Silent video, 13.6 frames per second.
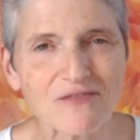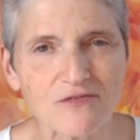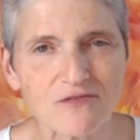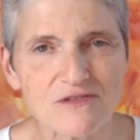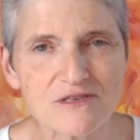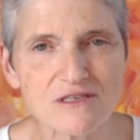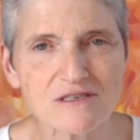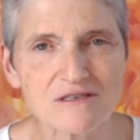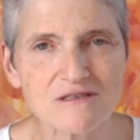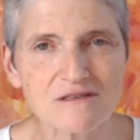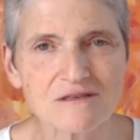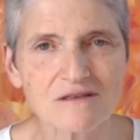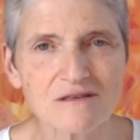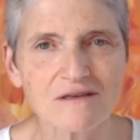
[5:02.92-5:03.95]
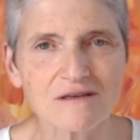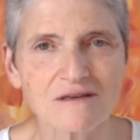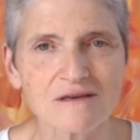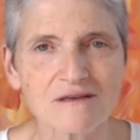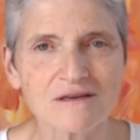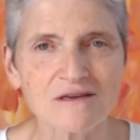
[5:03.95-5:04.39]
months.
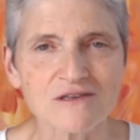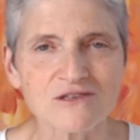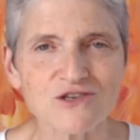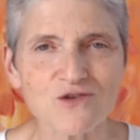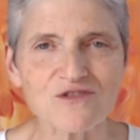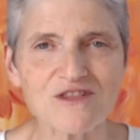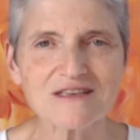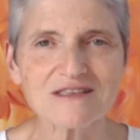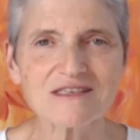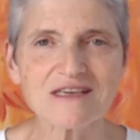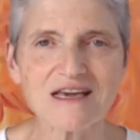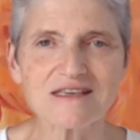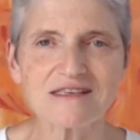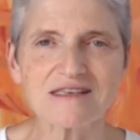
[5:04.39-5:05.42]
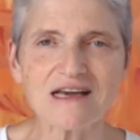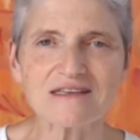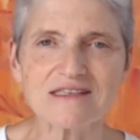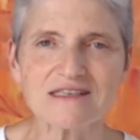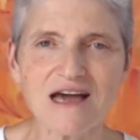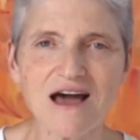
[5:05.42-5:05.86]
So this is
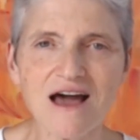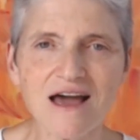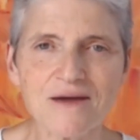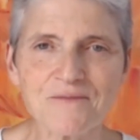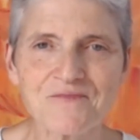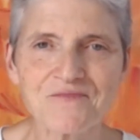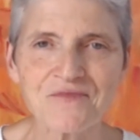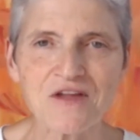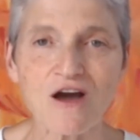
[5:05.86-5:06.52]
a time